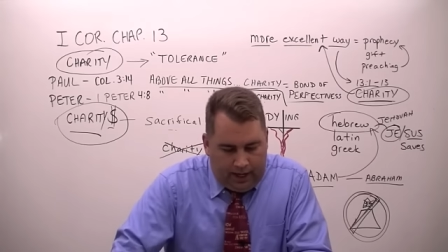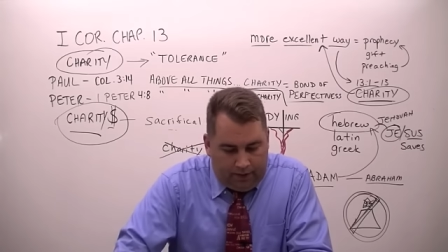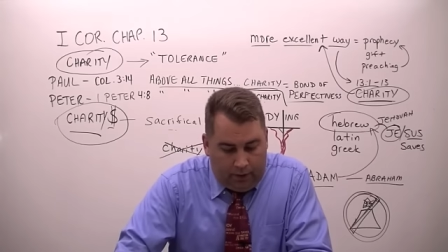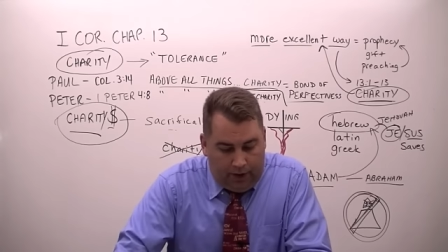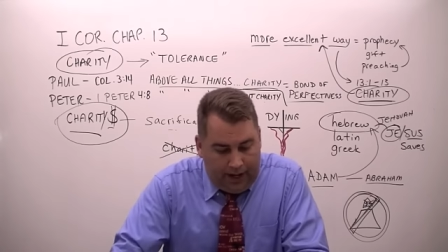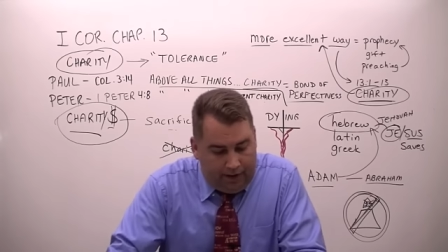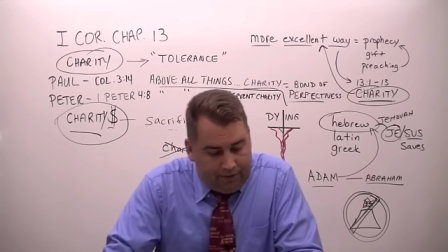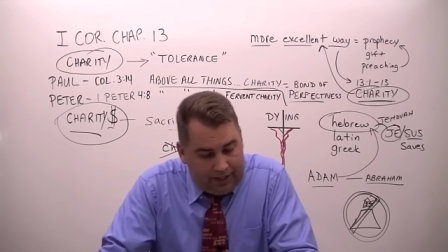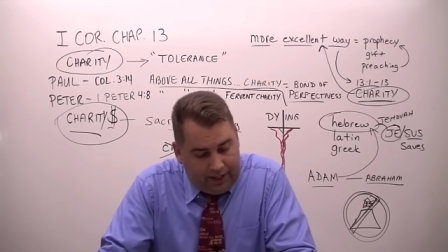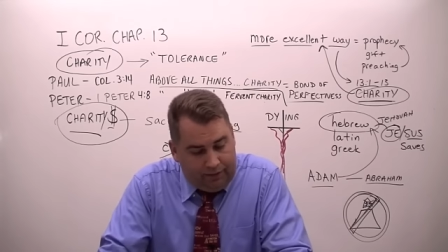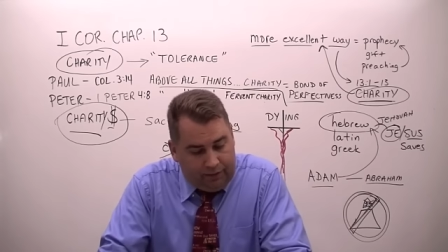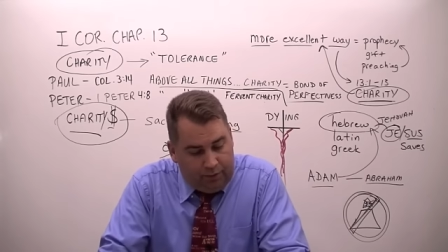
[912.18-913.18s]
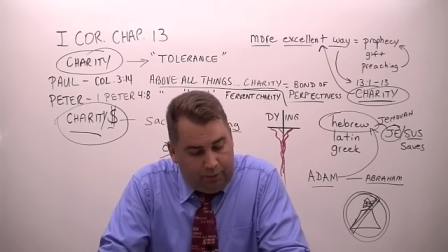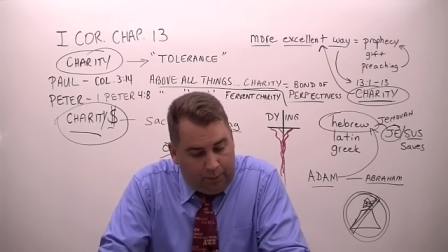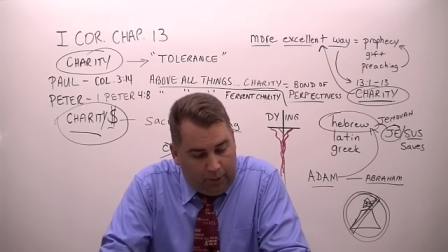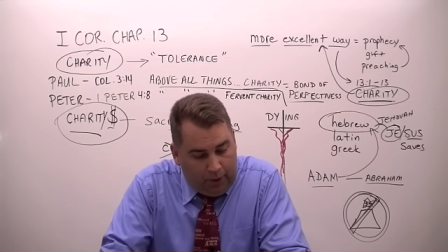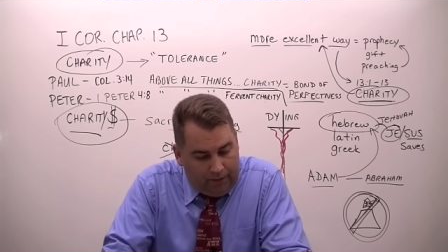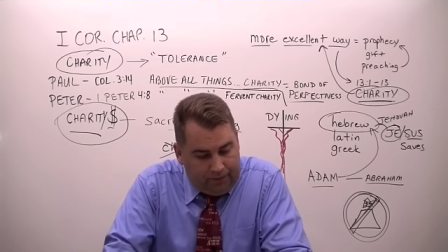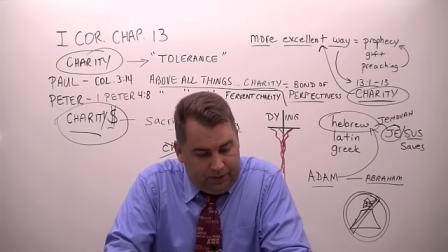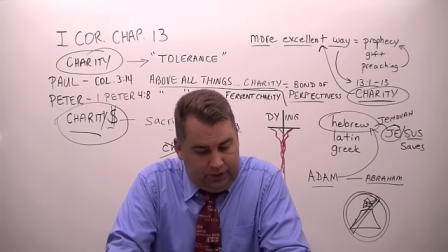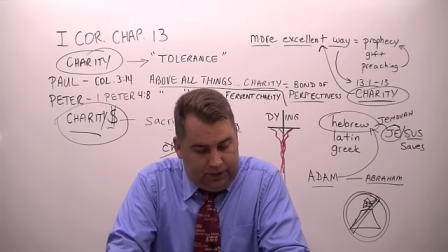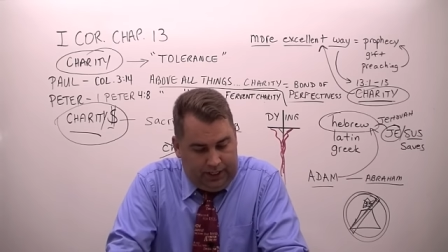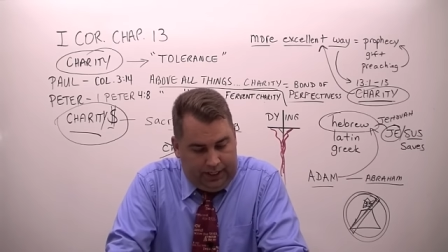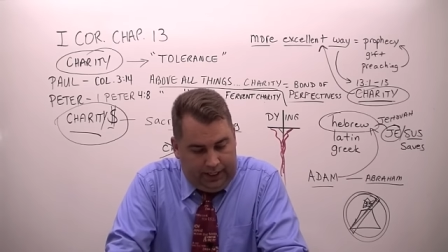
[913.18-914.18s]
And though I have the gift of
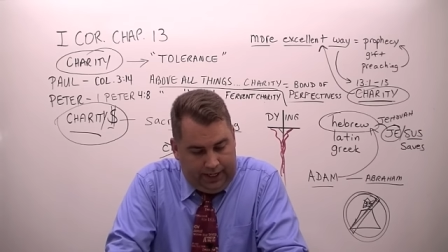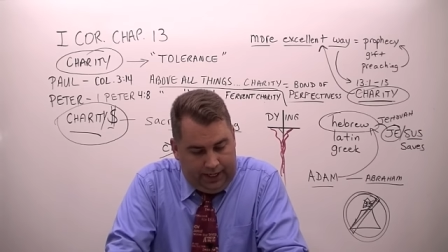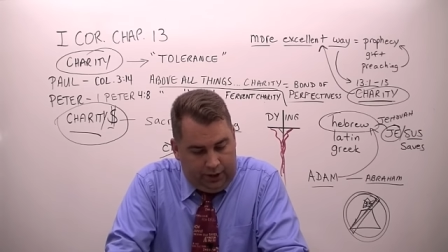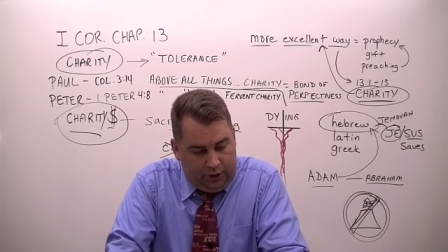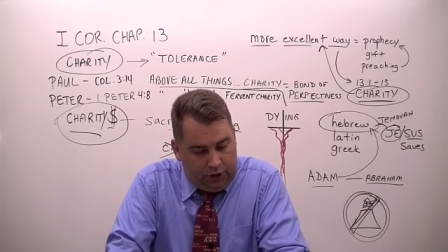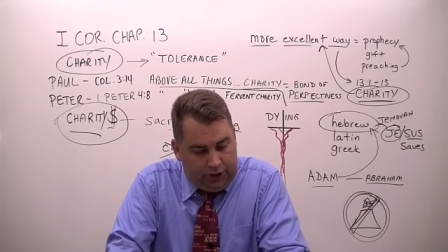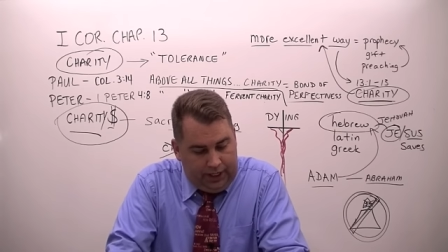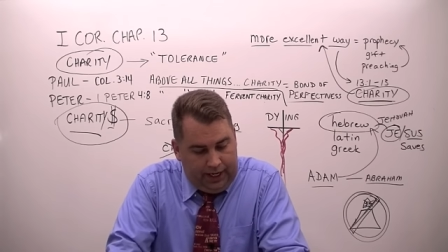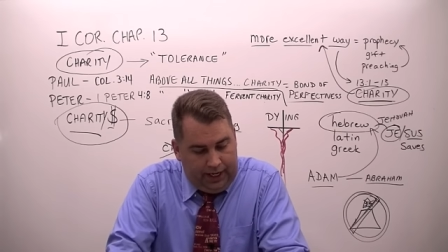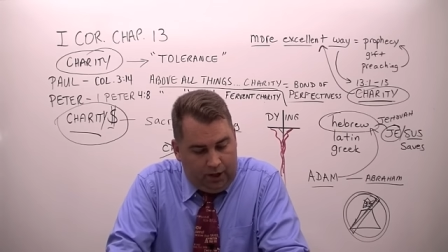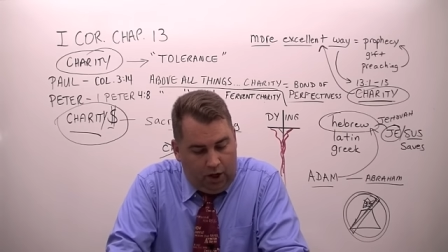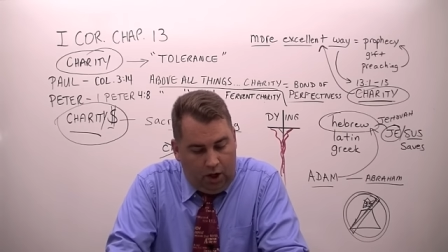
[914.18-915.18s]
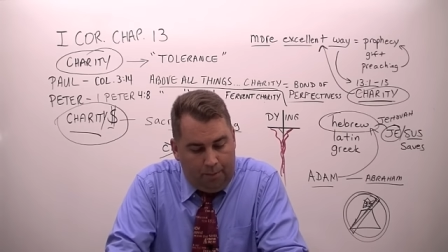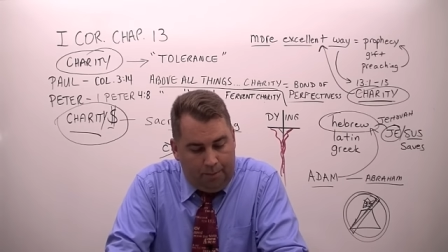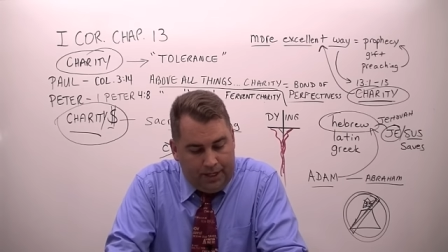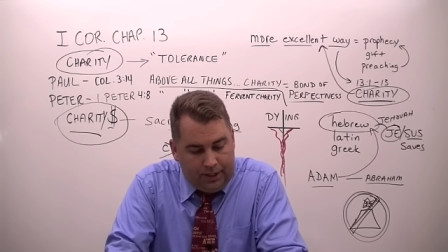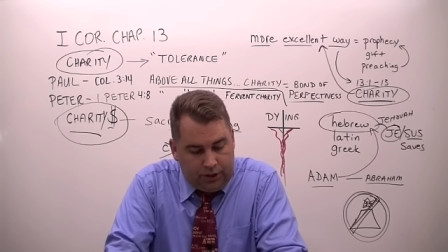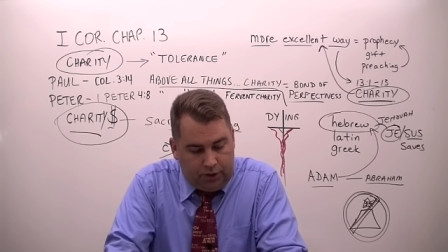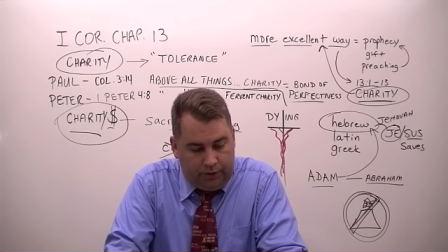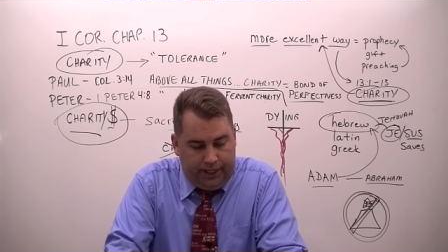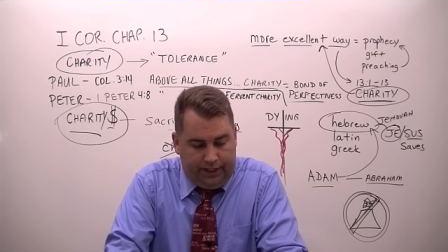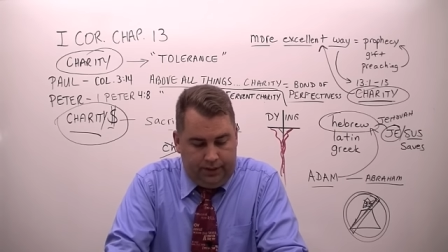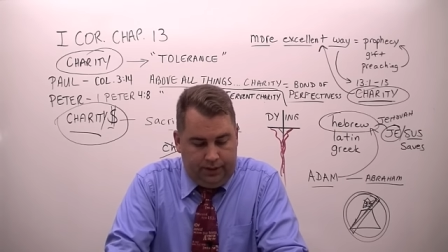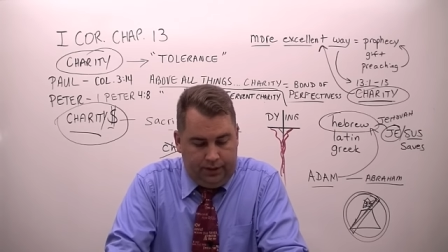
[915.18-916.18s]
prophecy and understand all
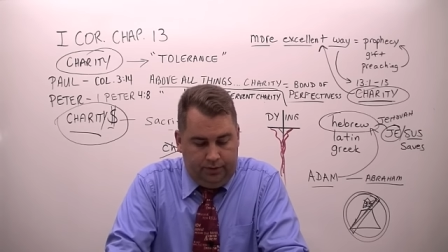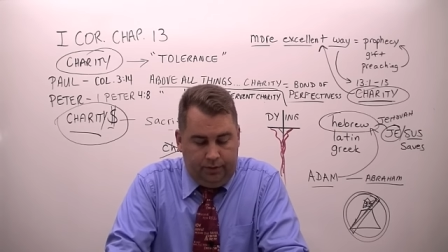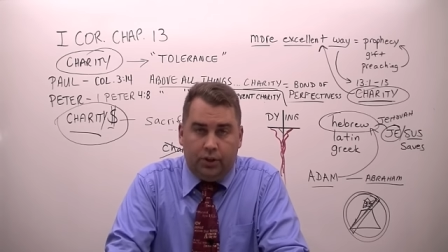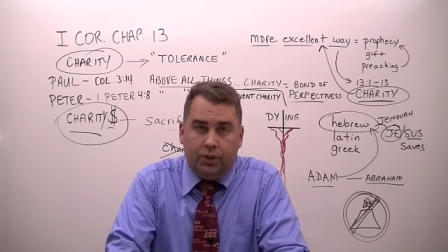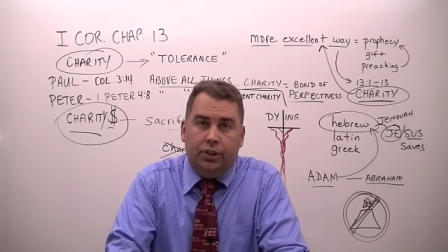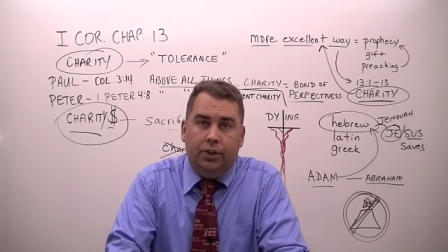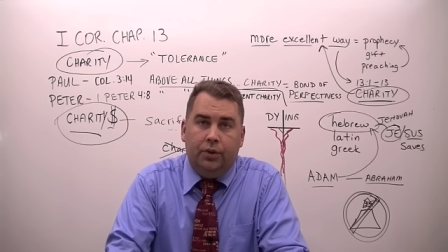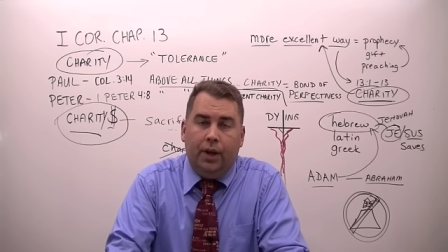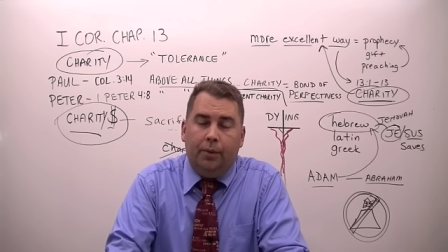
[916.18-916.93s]
mysteries, verse 2.